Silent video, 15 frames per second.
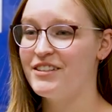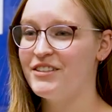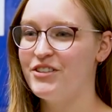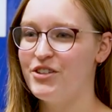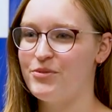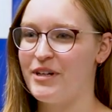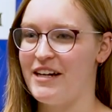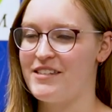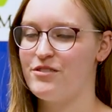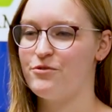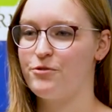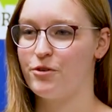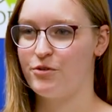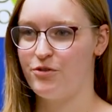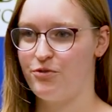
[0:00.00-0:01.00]
on the horizon
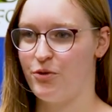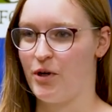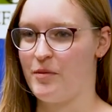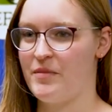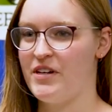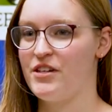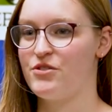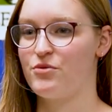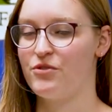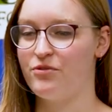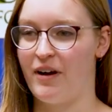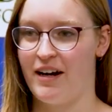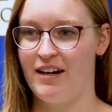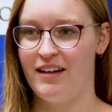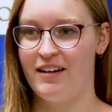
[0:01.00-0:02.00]
for Reform is
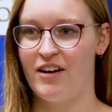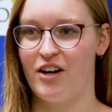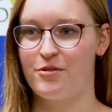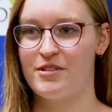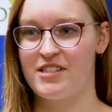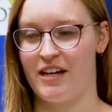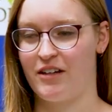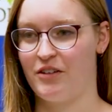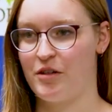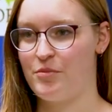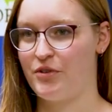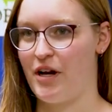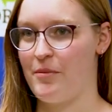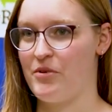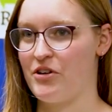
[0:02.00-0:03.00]
refining our recycling
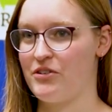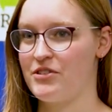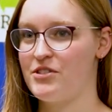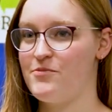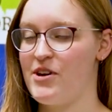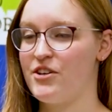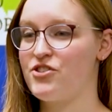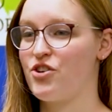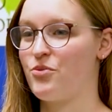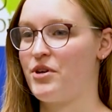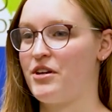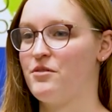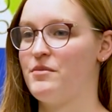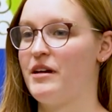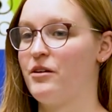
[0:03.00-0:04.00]
parameters to make sure we
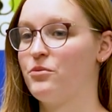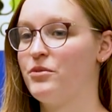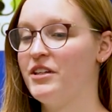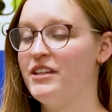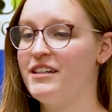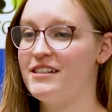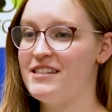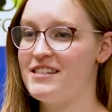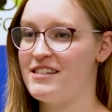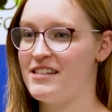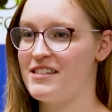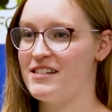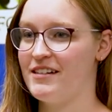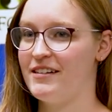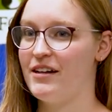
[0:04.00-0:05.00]
can make really
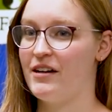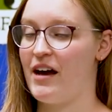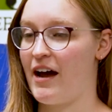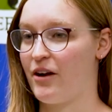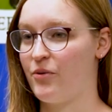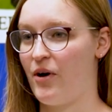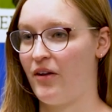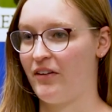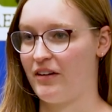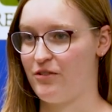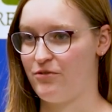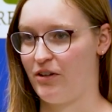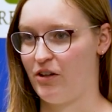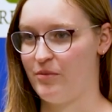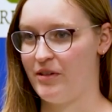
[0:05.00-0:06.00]
consistent and high quality
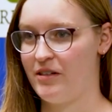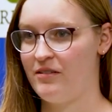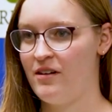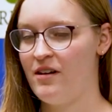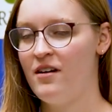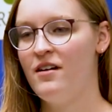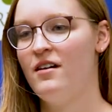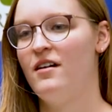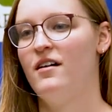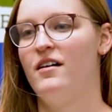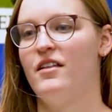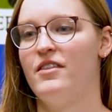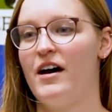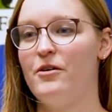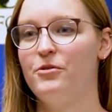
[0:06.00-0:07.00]
filament.
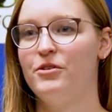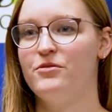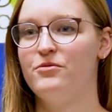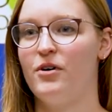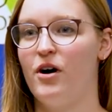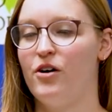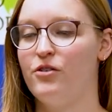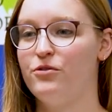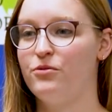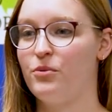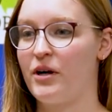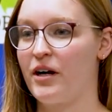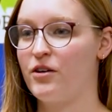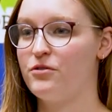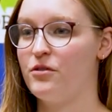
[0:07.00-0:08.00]
That will involve
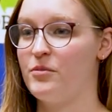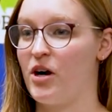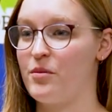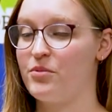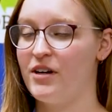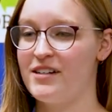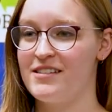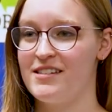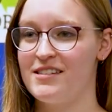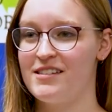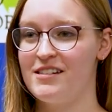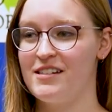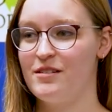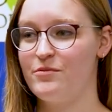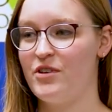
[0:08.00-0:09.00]
work from our process
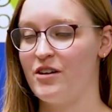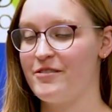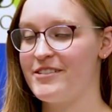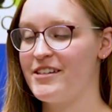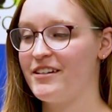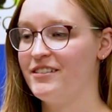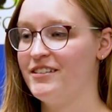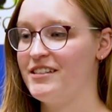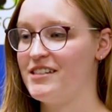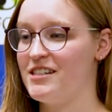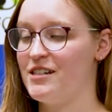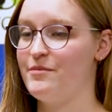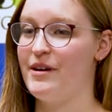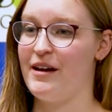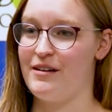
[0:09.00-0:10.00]
team, our recycling
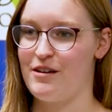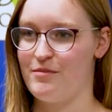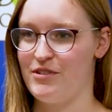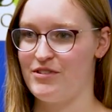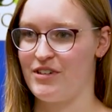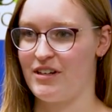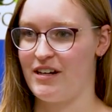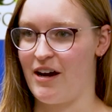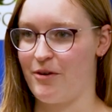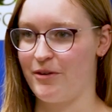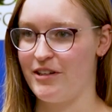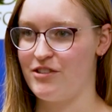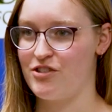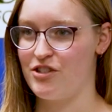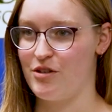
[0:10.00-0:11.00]
team, and our music and
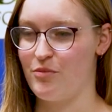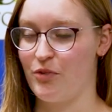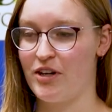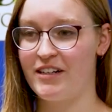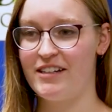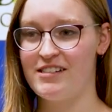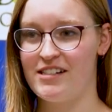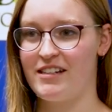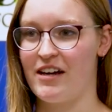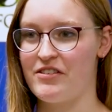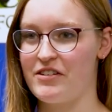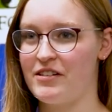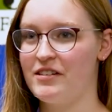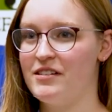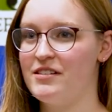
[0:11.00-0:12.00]
outreach team working
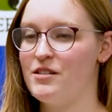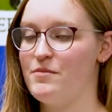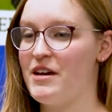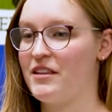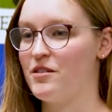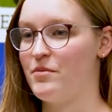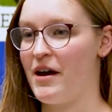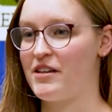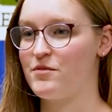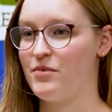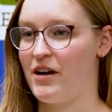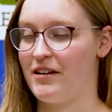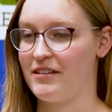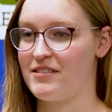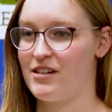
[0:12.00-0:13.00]
together to make the best
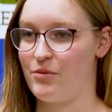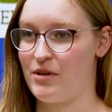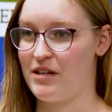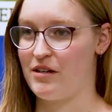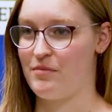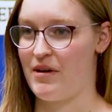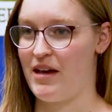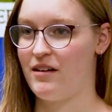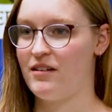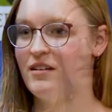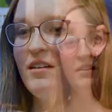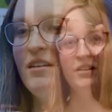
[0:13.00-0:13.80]
products that we can make.